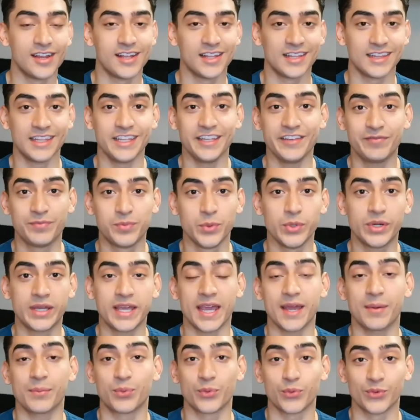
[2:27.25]
leave boot
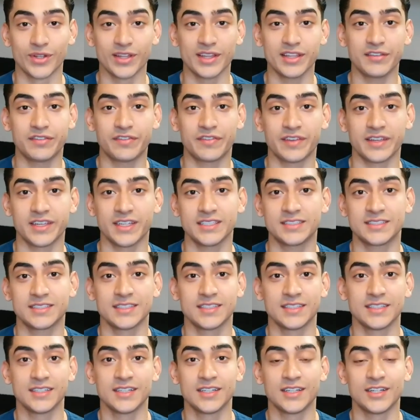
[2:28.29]
camp really fit,
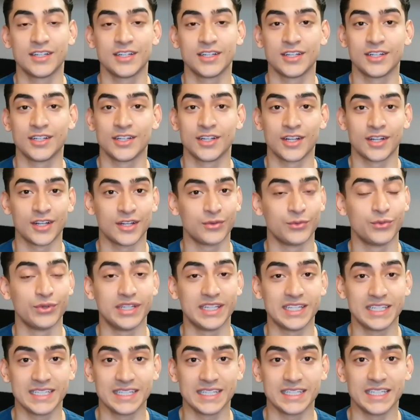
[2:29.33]

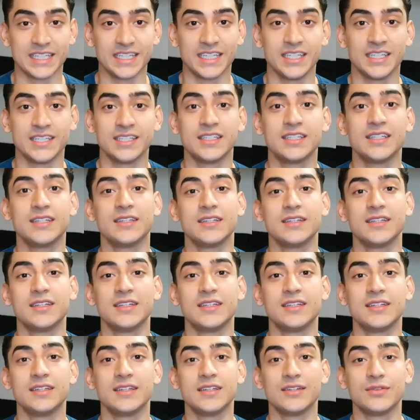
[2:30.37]
really lean,
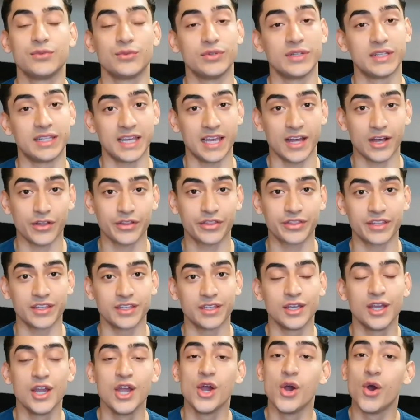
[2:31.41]
really
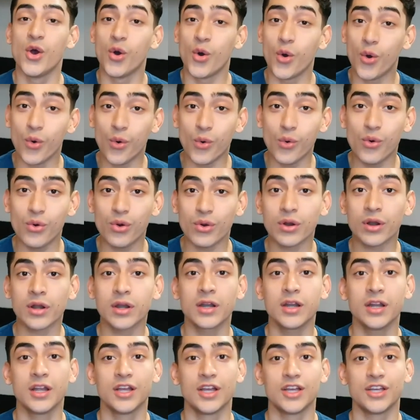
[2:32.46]
healthy,
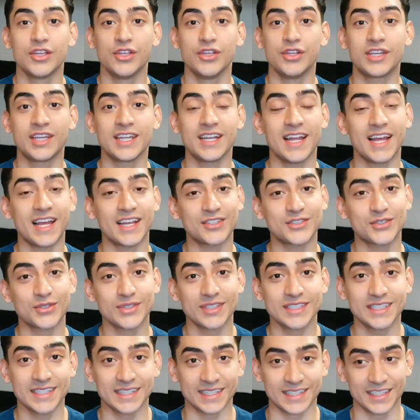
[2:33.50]
or you can
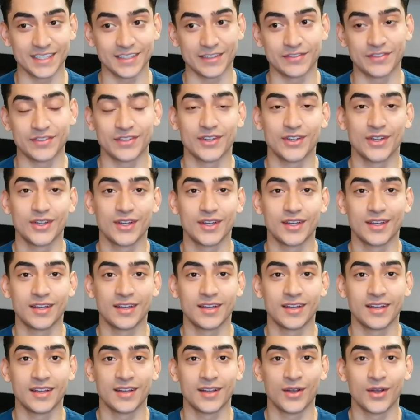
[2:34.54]
actually leave
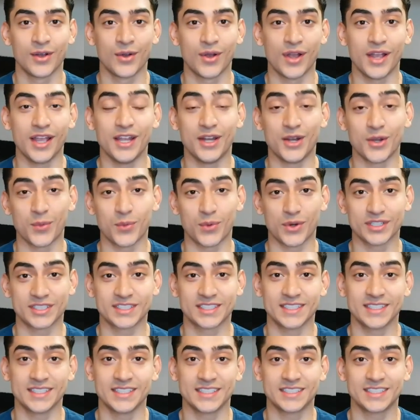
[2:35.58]
in a worse
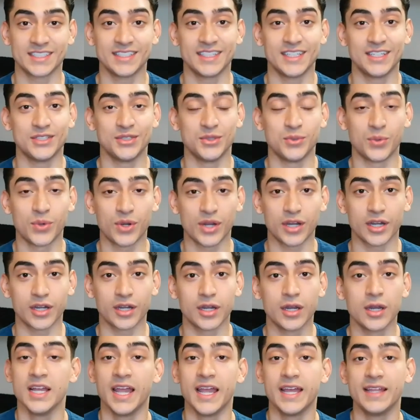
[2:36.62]
condition than you were.
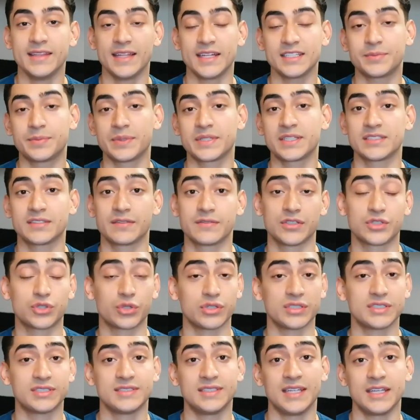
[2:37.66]
And that's because of the
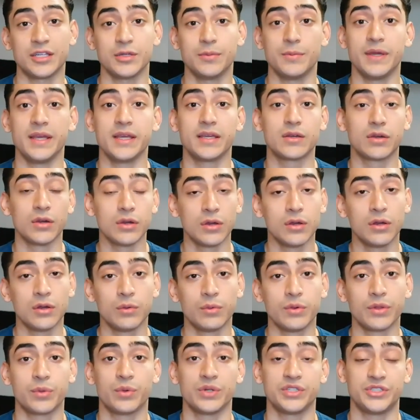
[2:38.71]
choices that you make
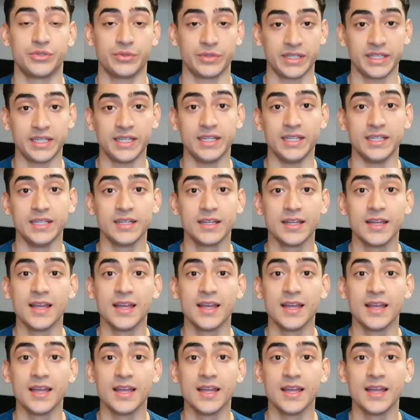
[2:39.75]
with what you eat.